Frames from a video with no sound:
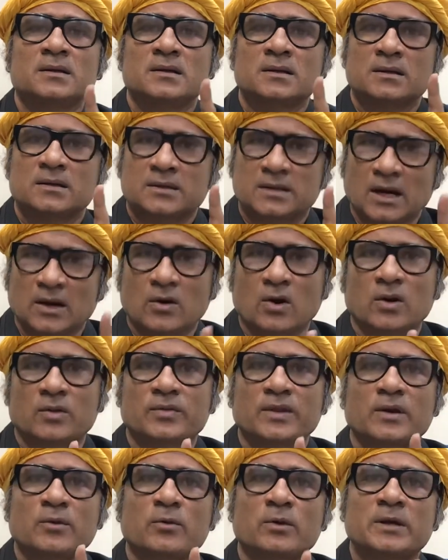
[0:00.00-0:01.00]
turn
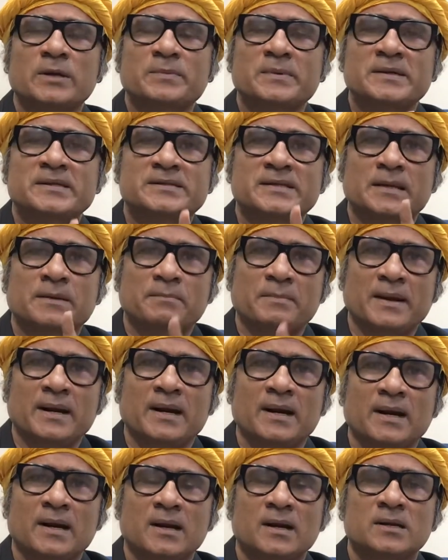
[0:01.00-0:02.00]
on the notification
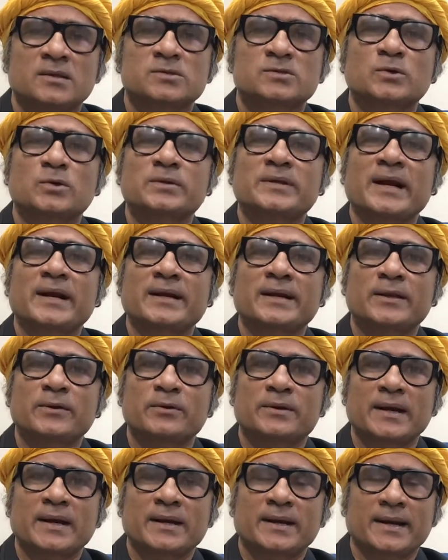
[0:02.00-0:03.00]
bell so that
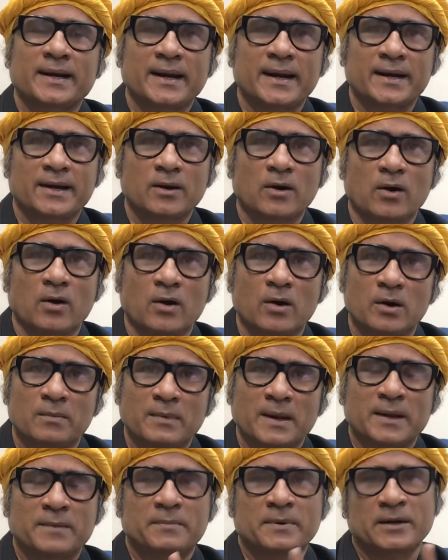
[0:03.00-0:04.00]
you can get all
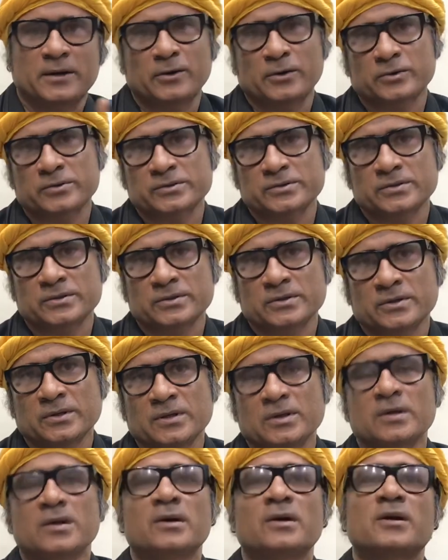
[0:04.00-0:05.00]
my videos.
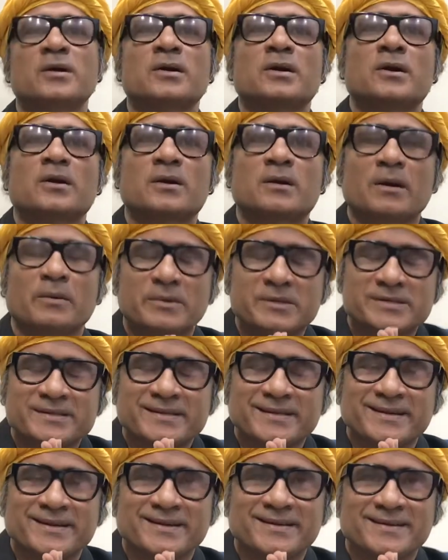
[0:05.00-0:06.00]

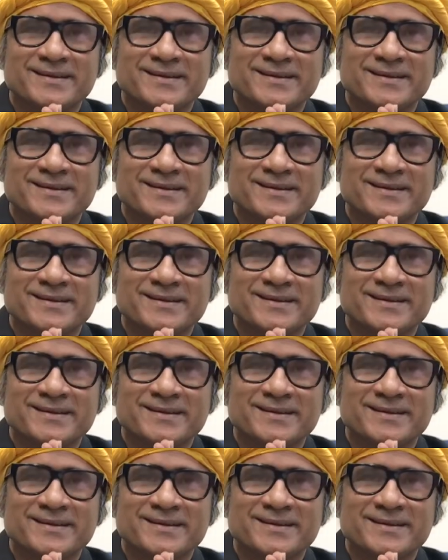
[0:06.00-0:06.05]
Namaste.